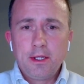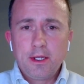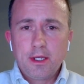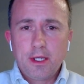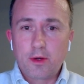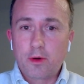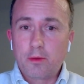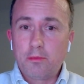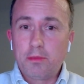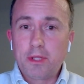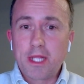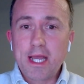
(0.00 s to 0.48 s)

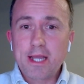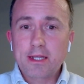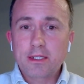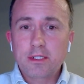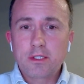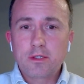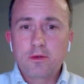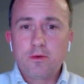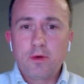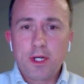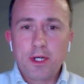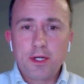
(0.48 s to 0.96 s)
There were
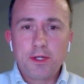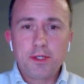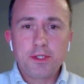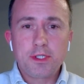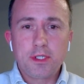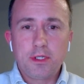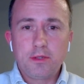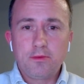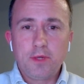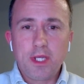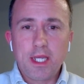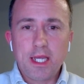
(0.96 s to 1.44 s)
black
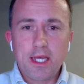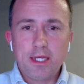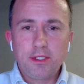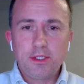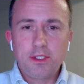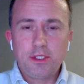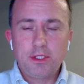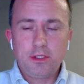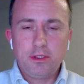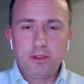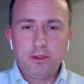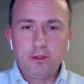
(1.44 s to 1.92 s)
squares, and we
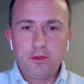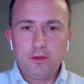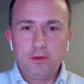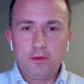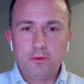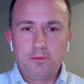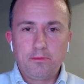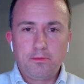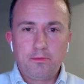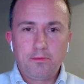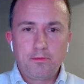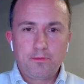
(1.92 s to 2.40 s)
had
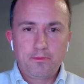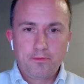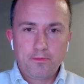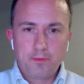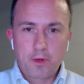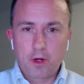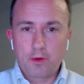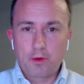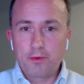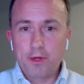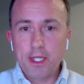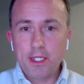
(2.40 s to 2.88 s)
to
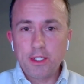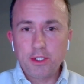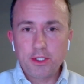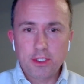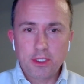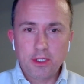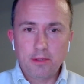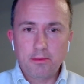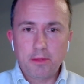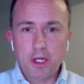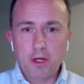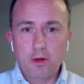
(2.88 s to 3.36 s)

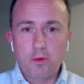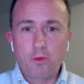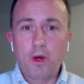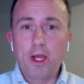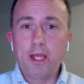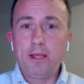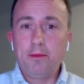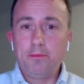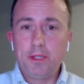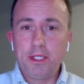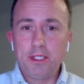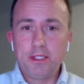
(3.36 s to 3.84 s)
arrange them on a
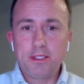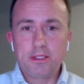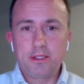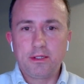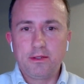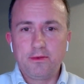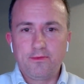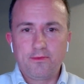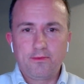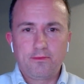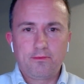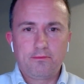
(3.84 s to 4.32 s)
white
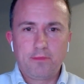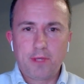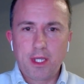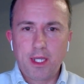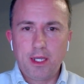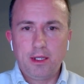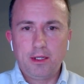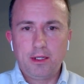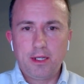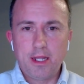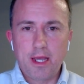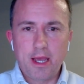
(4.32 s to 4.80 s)
piece of
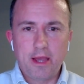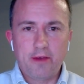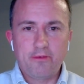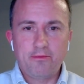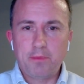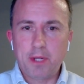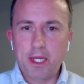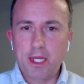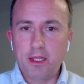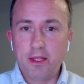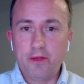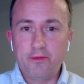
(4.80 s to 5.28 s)

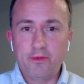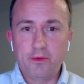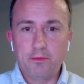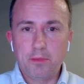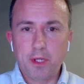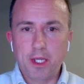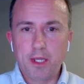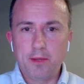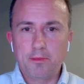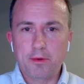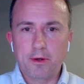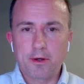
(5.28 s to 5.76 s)
8.5 by
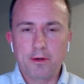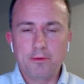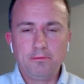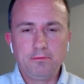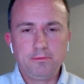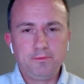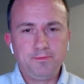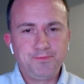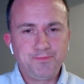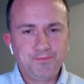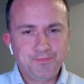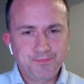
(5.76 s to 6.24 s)
11 paper.
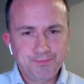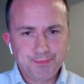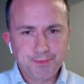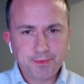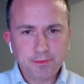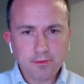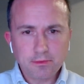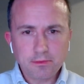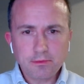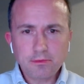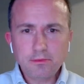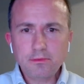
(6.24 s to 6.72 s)

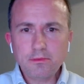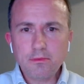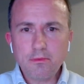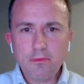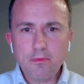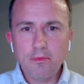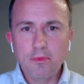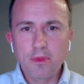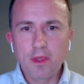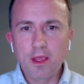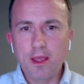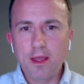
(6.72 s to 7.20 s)

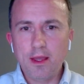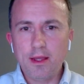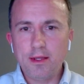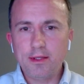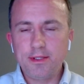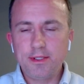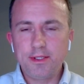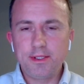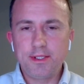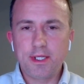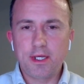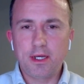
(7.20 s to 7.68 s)

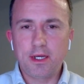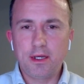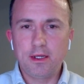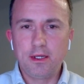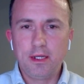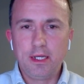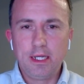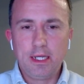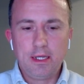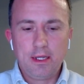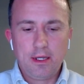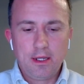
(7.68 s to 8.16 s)
And
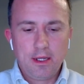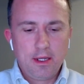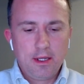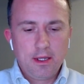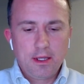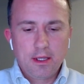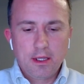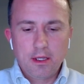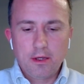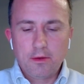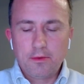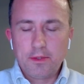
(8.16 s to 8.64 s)

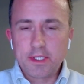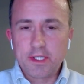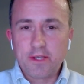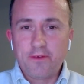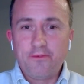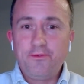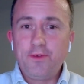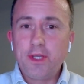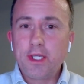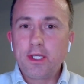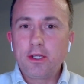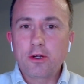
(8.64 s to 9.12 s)
it was
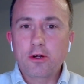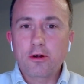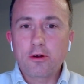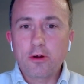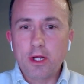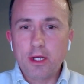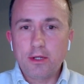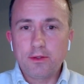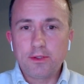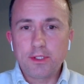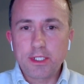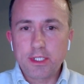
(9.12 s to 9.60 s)
a figure
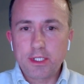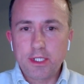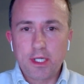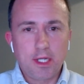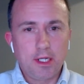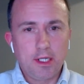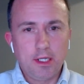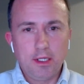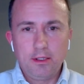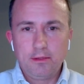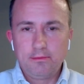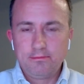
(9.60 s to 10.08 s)
ground
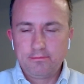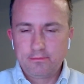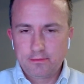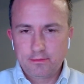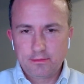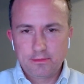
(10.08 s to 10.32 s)
study.